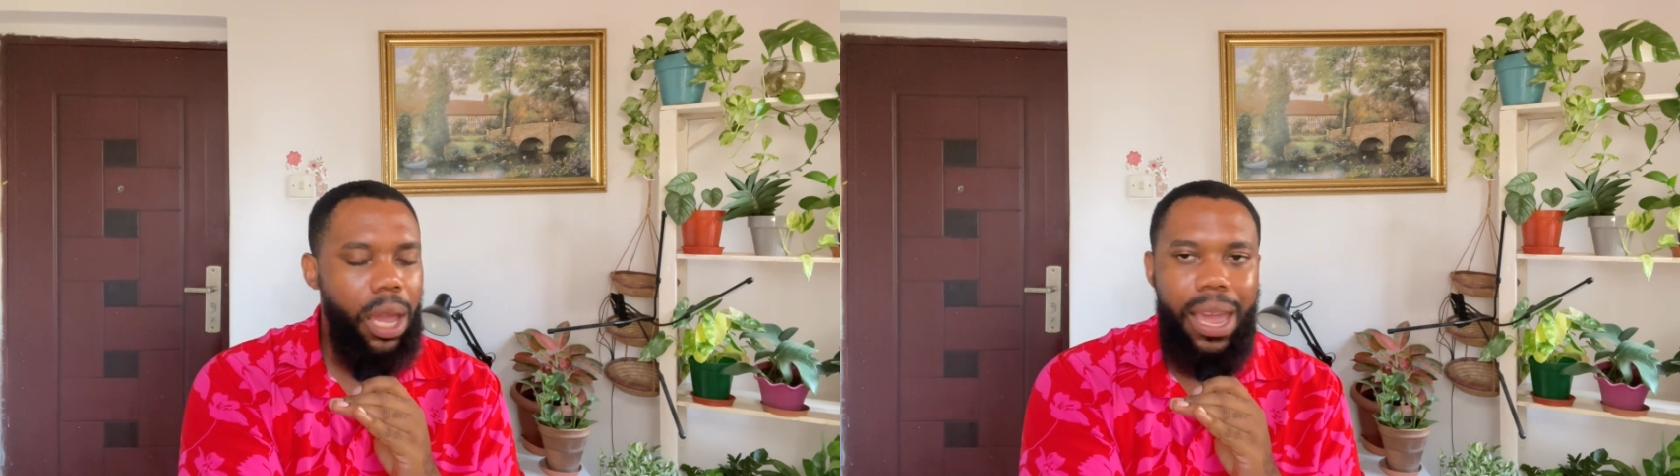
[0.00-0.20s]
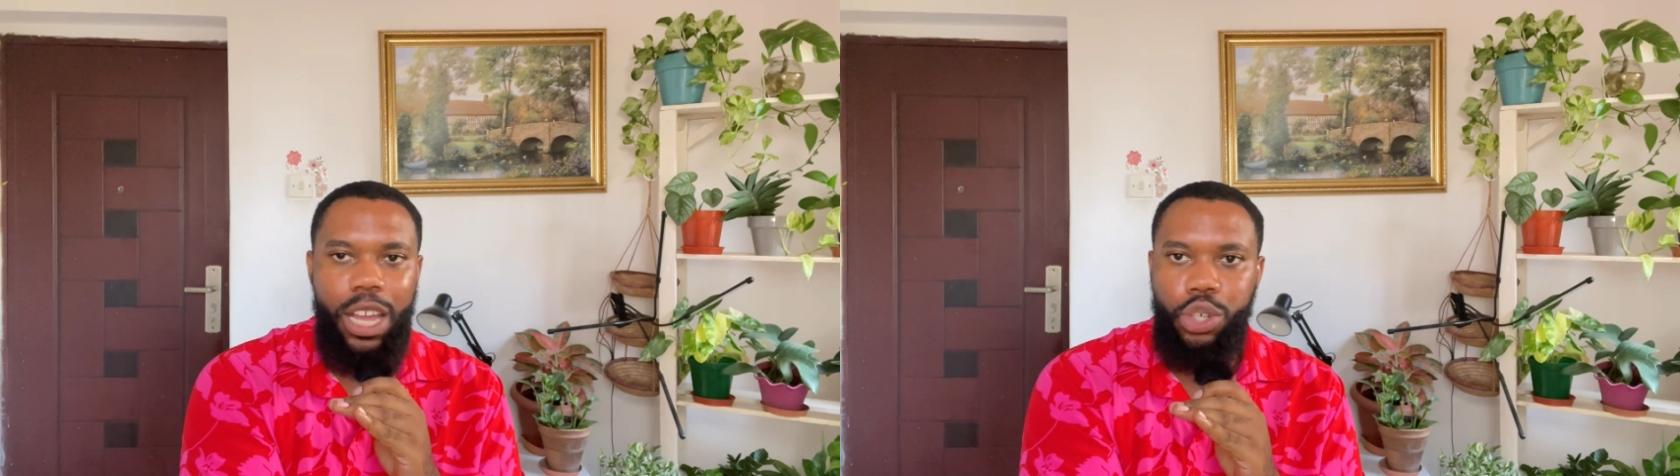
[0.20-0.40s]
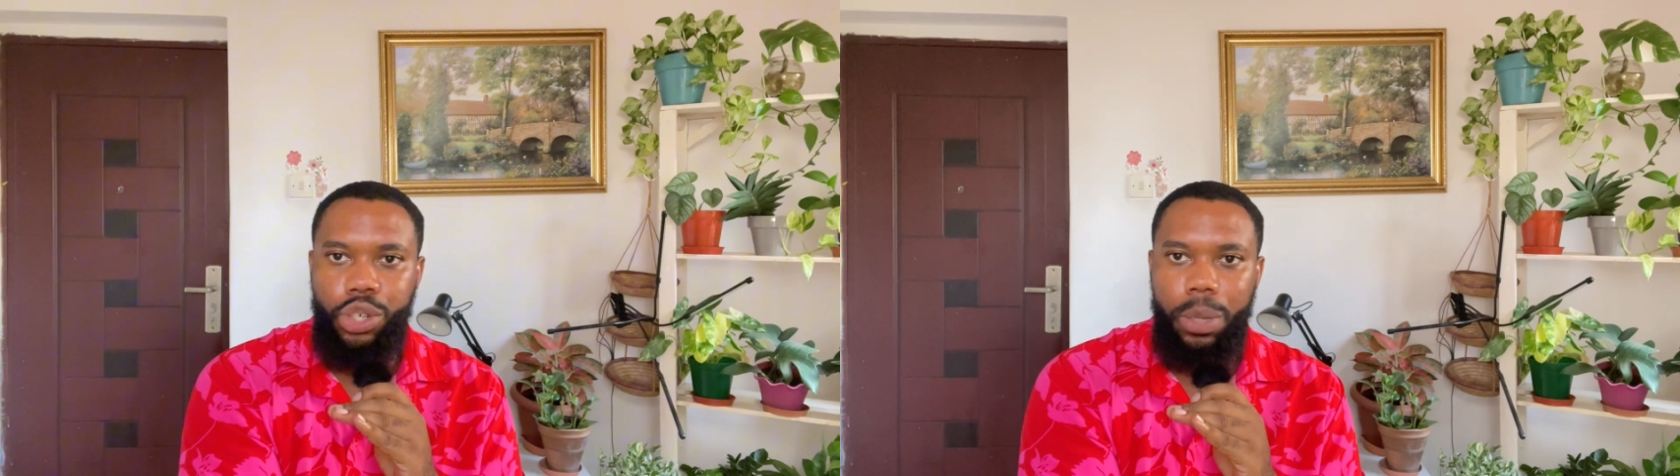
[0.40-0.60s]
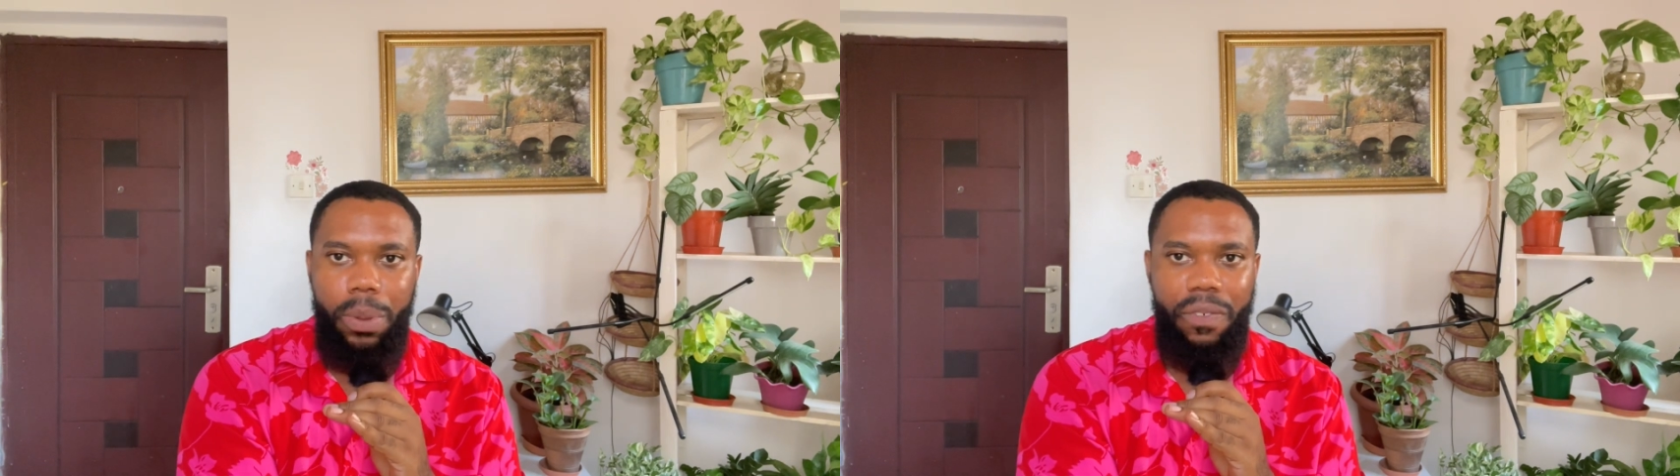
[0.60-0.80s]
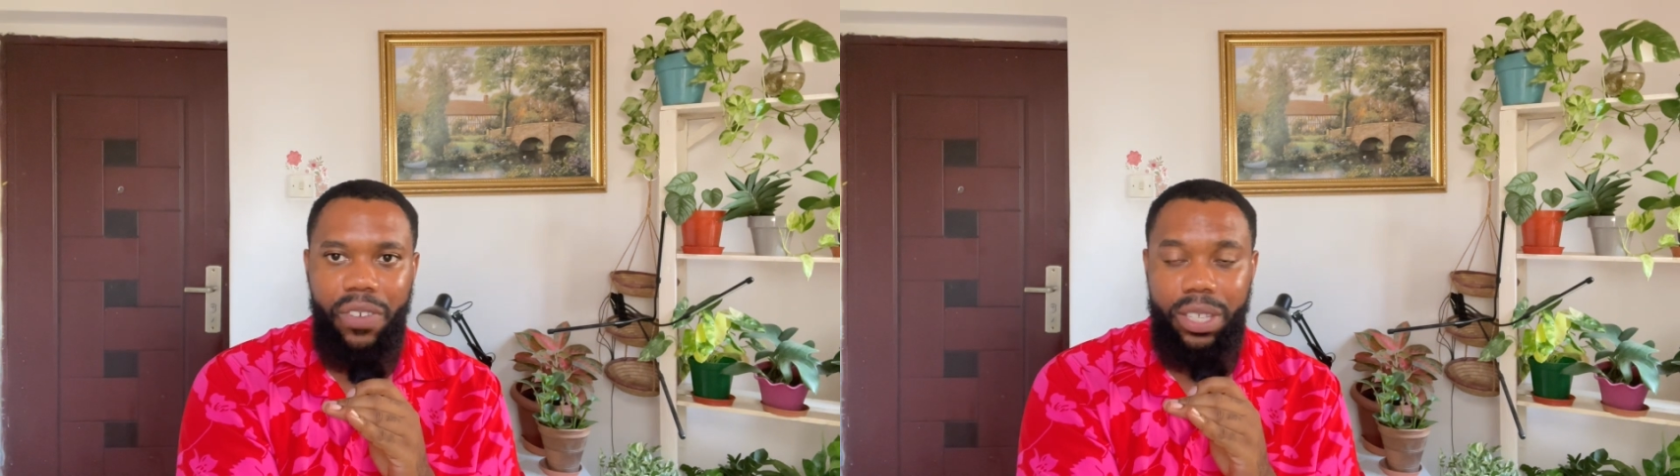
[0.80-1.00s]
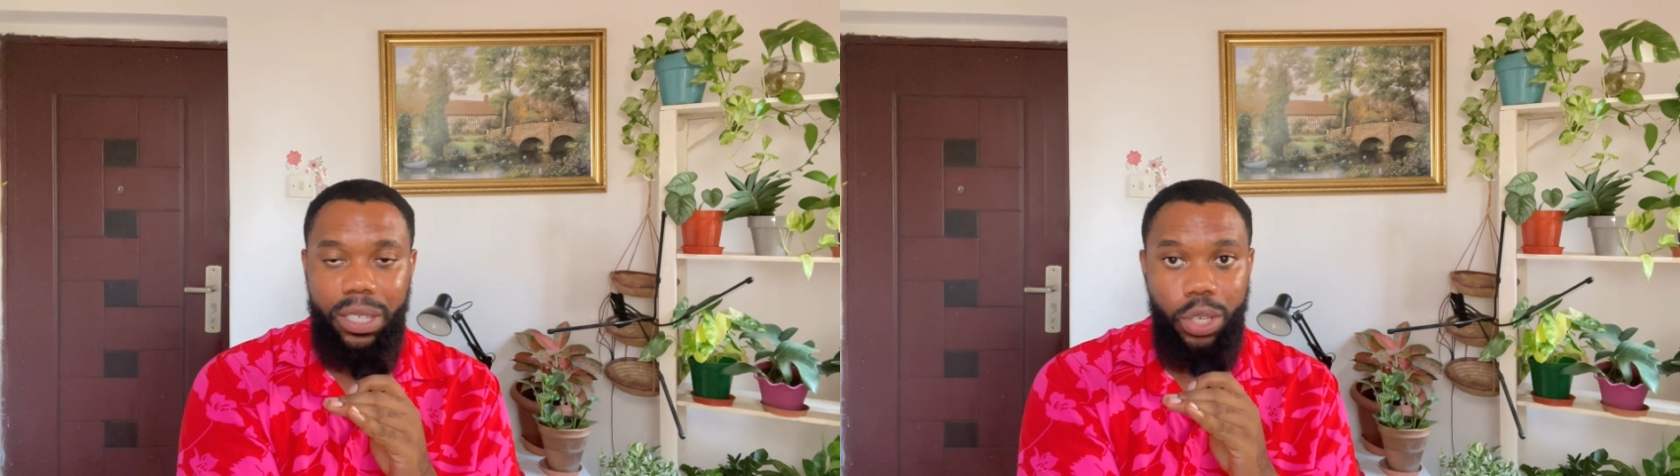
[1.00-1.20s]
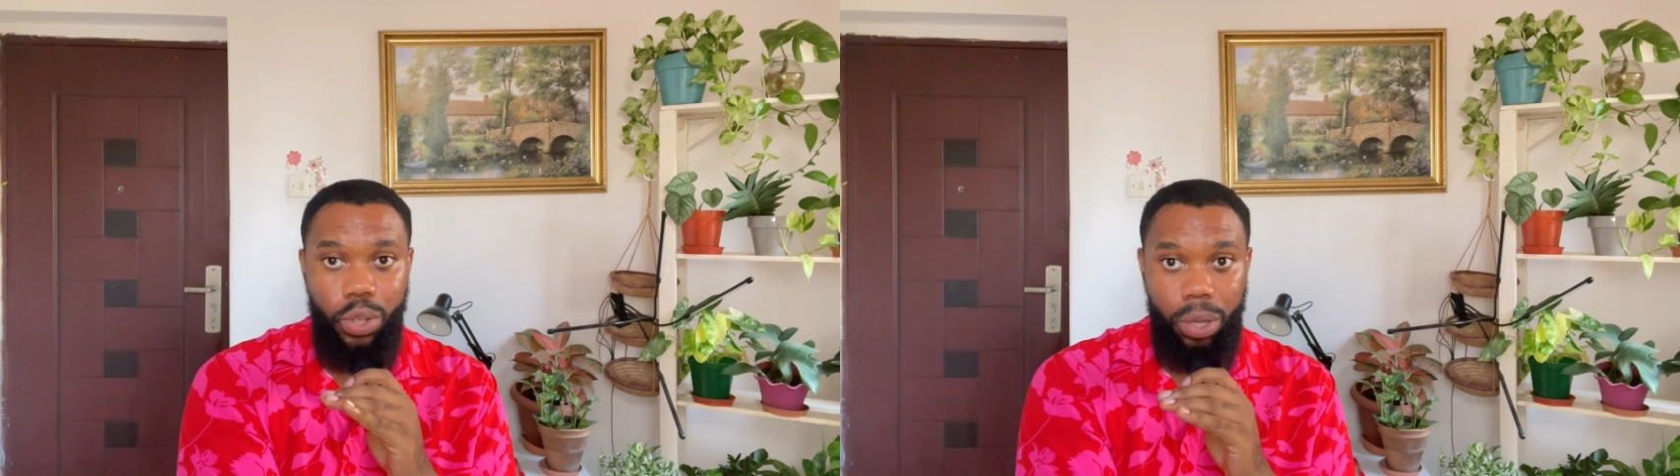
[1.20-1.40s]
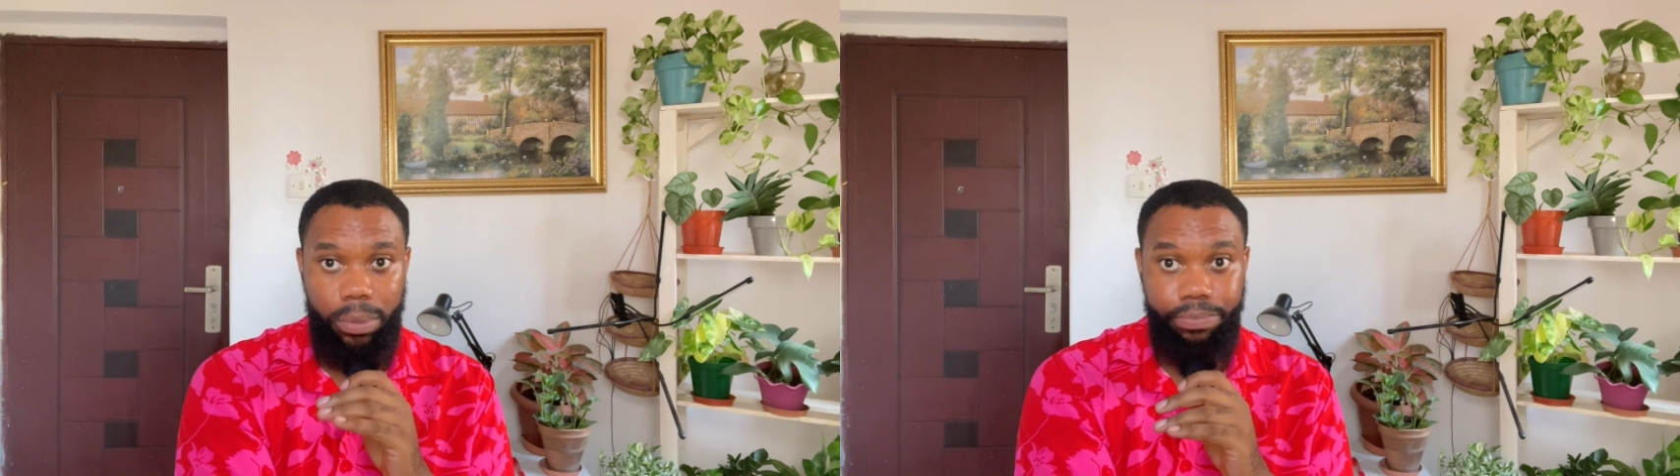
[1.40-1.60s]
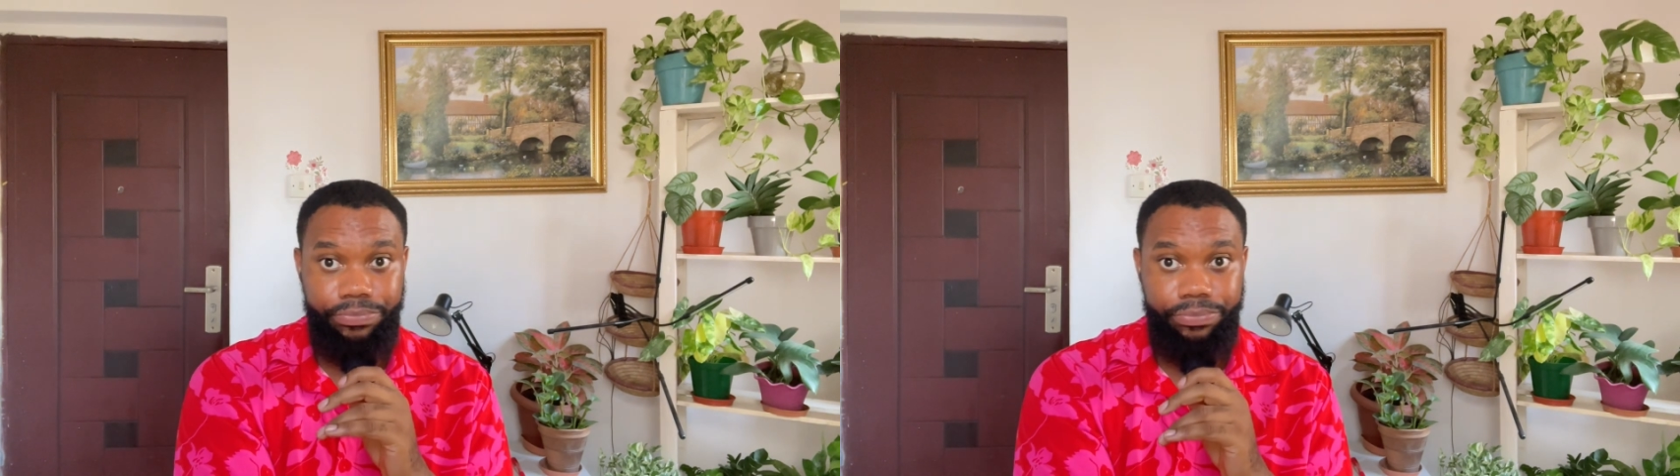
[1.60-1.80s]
a thrip infestation.